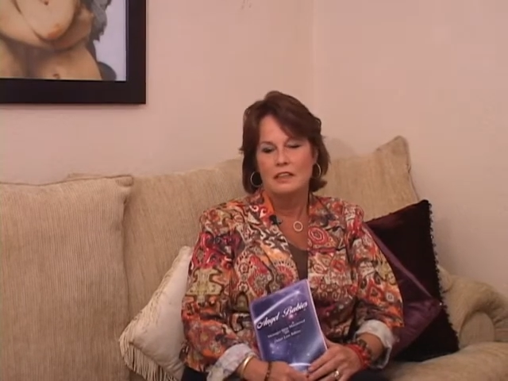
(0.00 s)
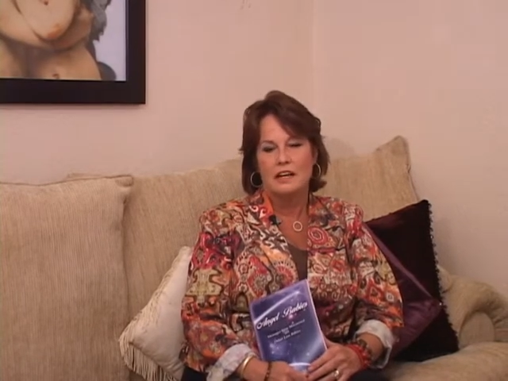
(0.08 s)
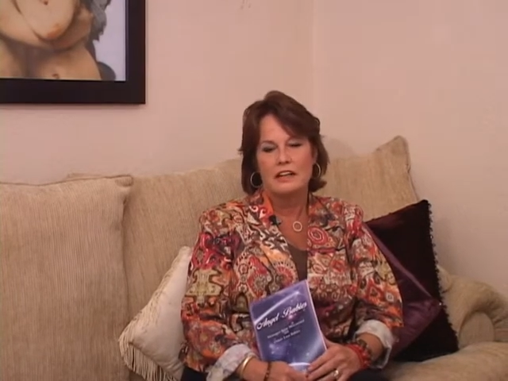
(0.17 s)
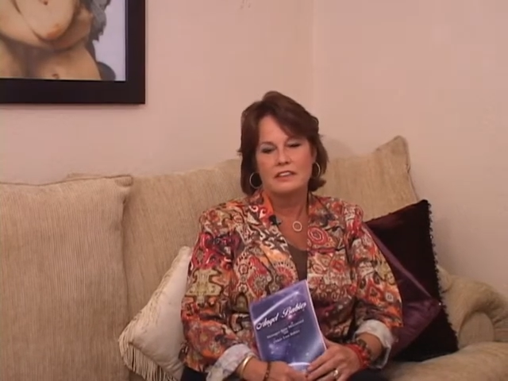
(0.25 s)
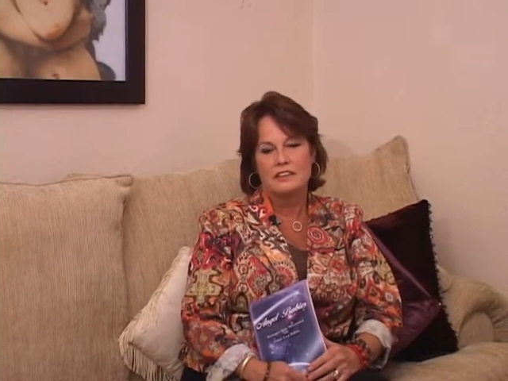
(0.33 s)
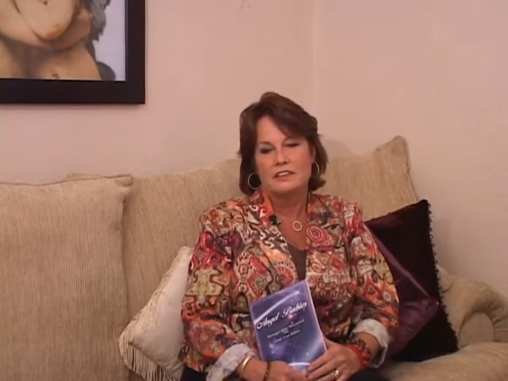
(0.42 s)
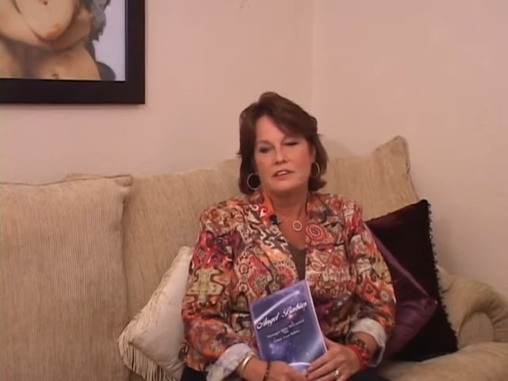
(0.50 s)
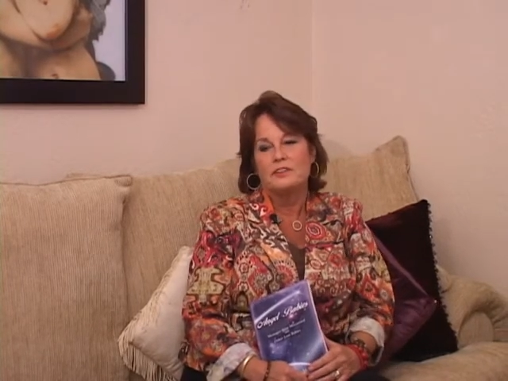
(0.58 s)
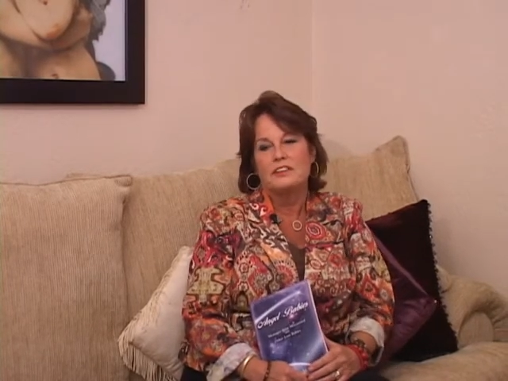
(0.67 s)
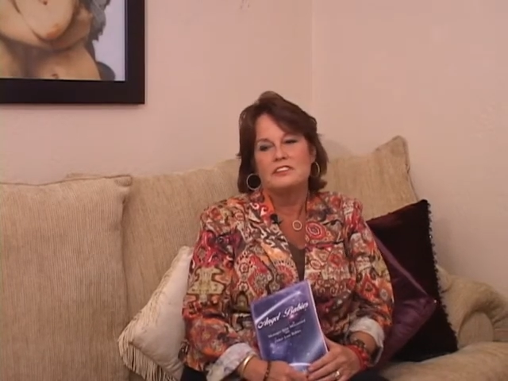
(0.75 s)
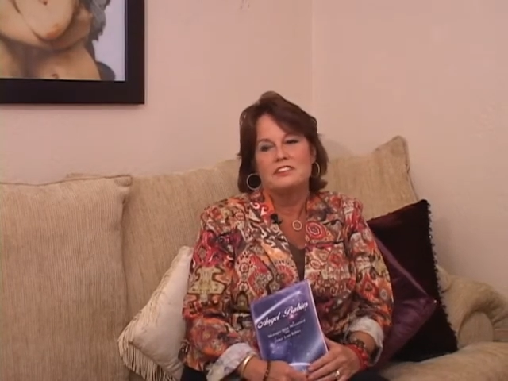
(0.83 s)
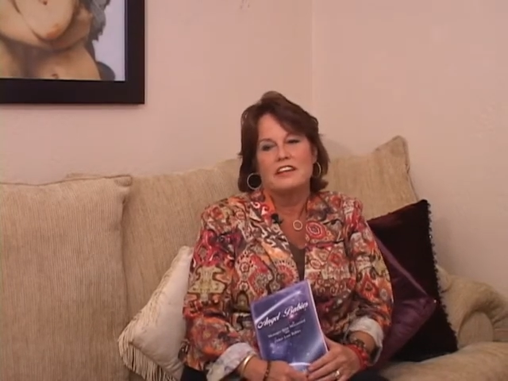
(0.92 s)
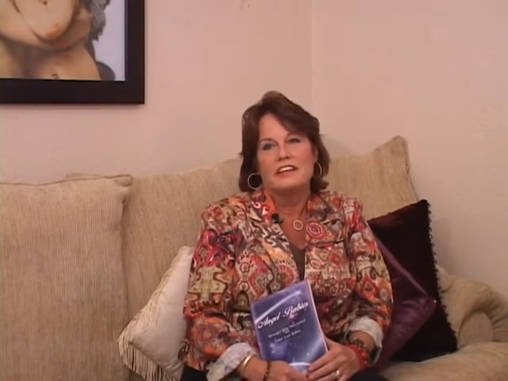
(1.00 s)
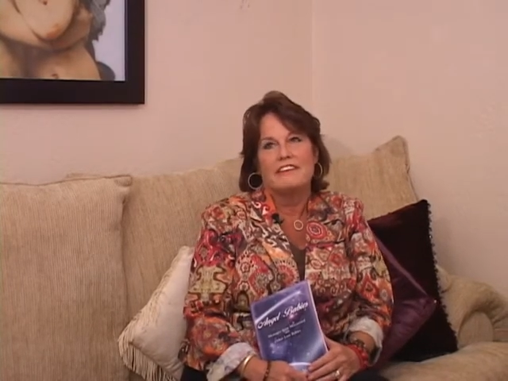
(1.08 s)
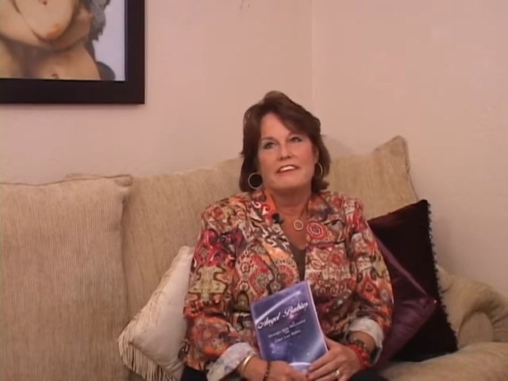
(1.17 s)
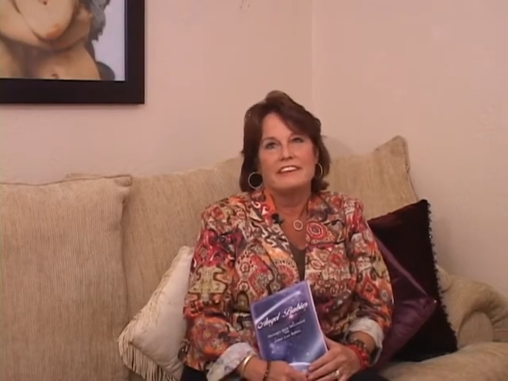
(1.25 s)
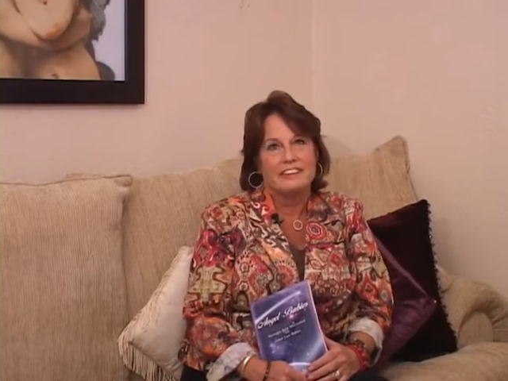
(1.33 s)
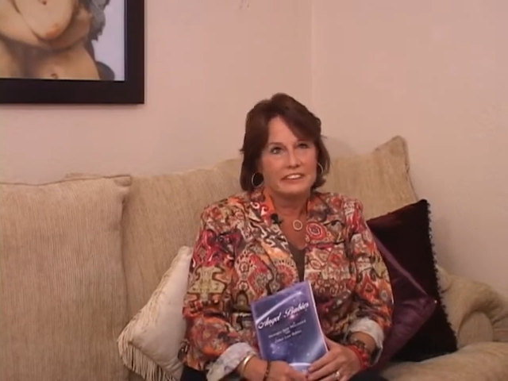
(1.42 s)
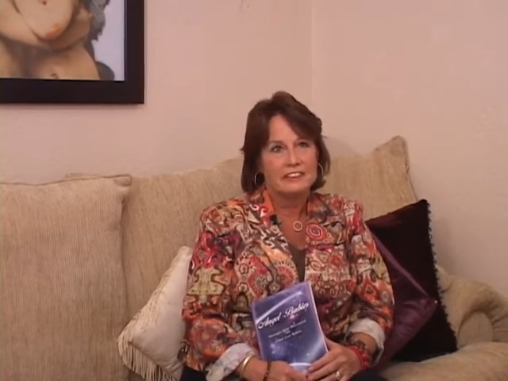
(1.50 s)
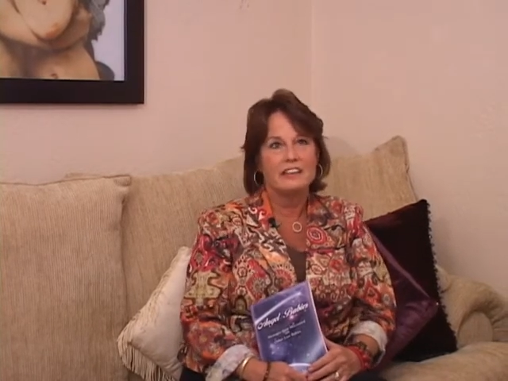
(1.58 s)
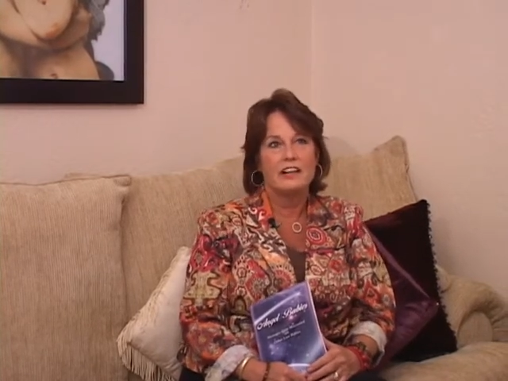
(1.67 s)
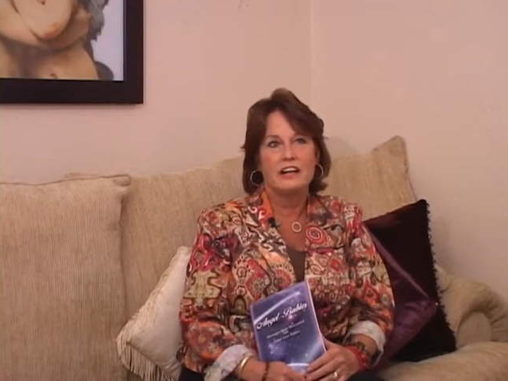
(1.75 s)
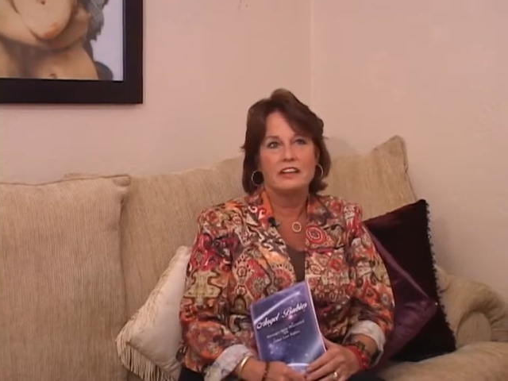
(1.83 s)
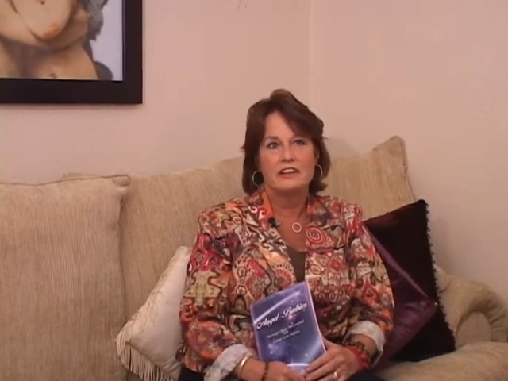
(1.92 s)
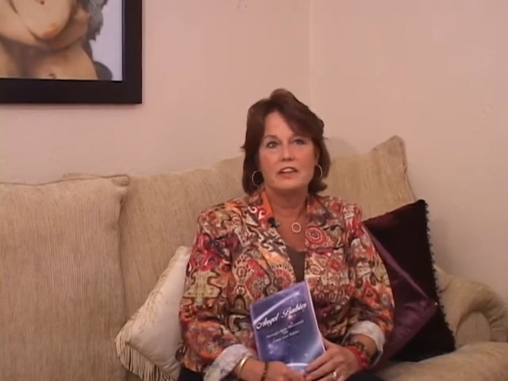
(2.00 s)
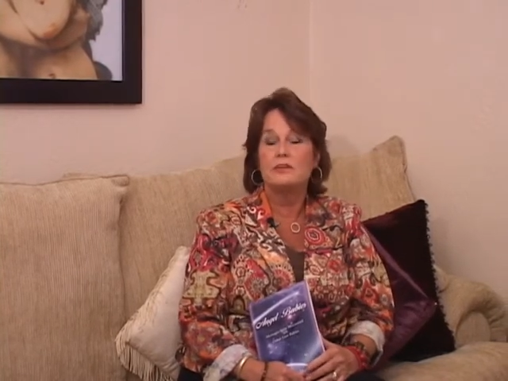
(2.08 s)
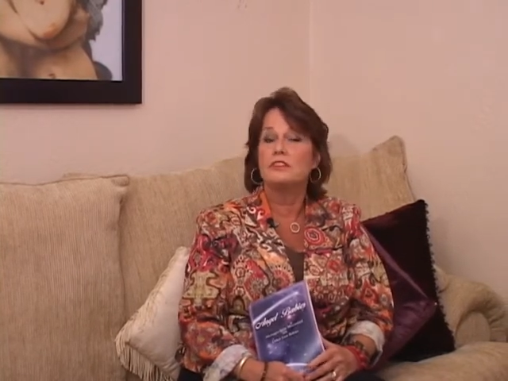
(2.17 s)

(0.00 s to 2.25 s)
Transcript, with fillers: I can only say that I know